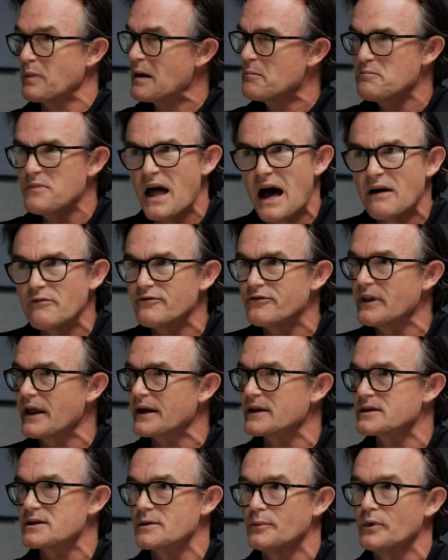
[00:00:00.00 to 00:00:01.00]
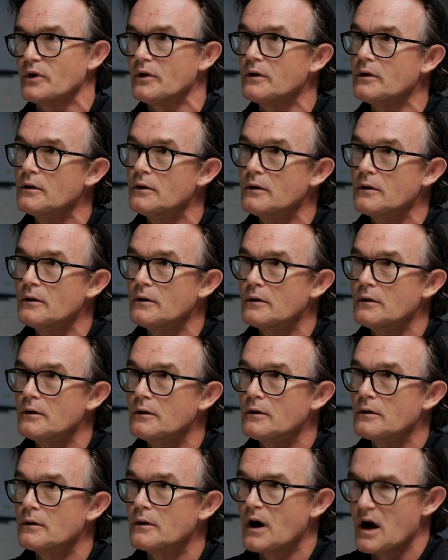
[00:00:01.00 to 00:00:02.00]
I'm not flexible.
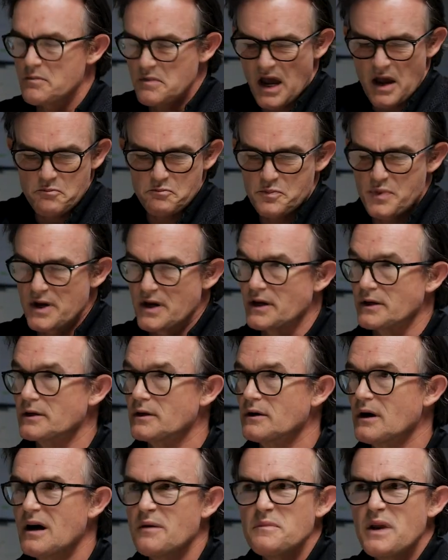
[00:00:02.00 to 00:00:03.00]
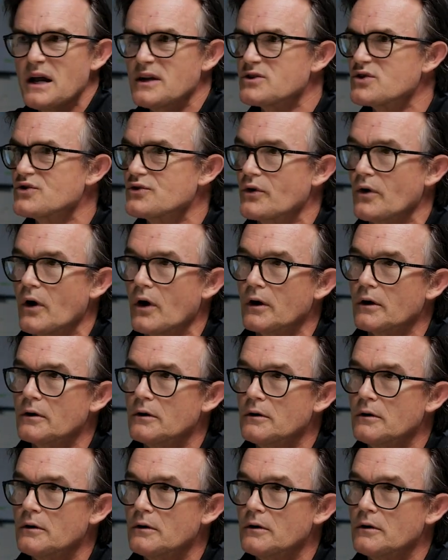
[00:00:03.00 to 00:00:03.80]
I'm not big. I'm not strong.